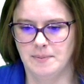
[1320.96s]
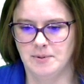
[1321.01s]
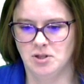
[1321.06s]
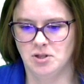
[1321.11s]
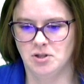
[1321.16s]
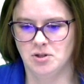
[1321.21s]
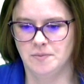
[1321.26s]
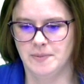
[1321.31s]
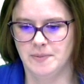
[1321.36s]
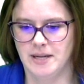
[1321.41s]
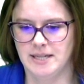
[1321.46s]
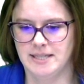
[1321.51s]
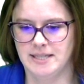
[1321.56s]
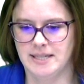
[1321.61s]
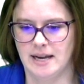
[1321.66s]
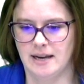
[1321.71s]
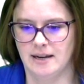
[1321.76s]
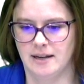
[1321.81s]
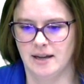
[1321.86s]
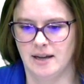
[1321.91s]
to my
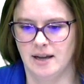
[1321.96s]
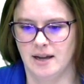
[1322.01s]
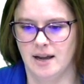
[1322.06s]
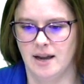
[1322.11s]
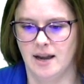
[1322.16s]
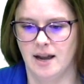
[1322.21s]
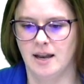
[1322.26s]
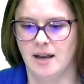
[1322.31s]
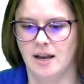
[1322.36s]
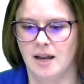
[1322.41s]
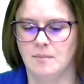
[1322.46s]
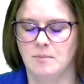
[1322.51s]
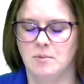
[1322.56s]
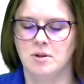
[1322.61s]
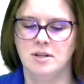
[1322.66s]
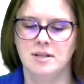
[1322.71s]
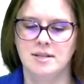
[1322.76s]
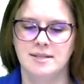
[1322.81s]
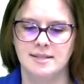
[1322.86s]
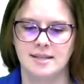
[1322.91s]
data and I'm going
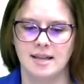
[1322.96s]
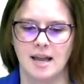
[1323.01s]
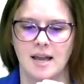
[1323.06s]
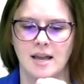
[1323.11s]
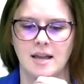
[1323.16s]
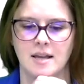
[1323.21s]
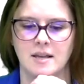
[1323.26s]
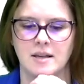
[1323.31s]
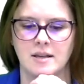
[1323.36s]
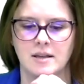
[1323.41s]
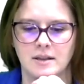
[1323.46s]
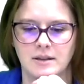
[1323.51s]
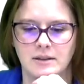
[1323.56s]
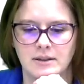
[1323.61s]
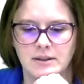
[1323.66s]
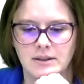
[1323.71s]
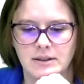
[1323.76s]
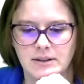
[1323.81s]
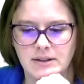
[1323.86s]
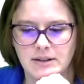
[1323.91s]
to say,
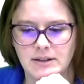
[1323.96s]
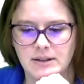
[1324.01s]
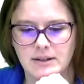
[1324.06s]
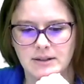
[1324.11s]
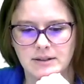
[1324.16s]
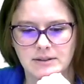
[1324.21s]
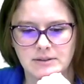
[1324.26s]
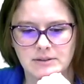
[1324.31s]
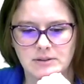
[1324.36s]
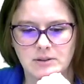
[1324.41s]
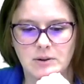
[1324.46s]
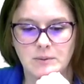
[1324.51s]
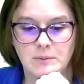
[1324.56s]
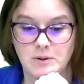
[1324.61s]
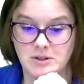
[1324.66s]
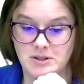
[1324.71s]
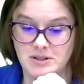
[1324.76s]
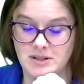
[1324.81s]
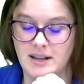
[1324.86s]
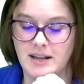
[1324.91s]
I'm going
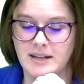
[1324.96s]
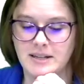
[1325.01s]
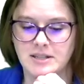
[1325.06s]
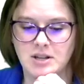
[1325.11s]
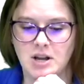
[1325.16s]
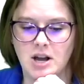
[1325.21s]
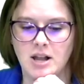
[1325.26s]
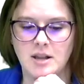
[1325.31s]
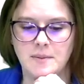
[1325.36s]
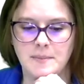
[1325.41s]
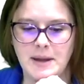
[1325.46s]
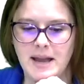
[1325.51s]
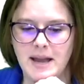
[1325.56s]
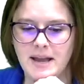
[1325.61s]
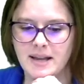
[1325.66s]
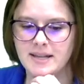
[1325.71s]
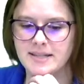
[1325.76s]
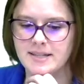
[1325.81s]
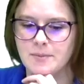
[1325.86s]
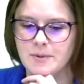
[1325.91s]
to select column A
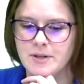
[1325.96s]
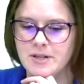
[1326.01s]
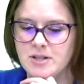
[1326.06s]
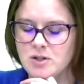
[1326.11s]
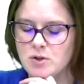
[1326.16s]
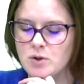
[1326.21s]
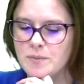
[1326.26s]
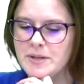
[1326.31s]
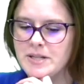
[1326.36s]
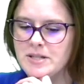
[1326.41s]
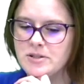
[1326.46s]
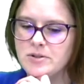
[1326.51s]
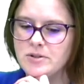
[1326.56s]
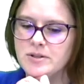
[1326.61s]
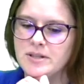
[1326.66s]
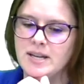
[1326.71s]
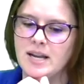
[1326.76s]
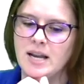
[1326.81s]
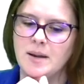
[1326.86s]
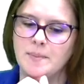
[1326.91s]
because I'm going to sort by student
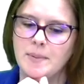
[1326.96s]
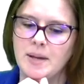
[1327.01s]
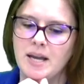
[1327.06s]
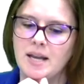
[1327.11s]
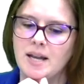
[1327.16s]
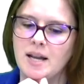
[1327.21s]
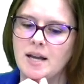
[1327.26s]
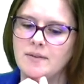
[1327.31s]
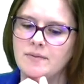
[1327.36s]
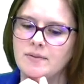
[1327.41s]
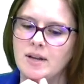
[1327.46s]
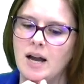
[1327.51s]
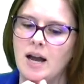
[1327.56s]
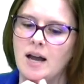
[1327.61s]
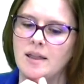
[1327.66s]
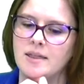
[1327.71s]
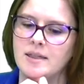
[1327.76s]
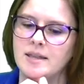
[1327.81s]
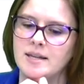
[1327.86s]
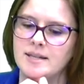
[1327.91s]
name, and I've
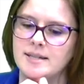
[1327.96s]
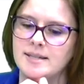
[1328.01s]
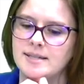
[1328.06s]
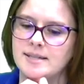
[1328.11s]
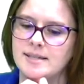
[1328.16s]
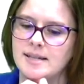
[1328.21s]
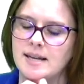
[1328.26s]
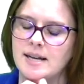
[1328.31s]
got this,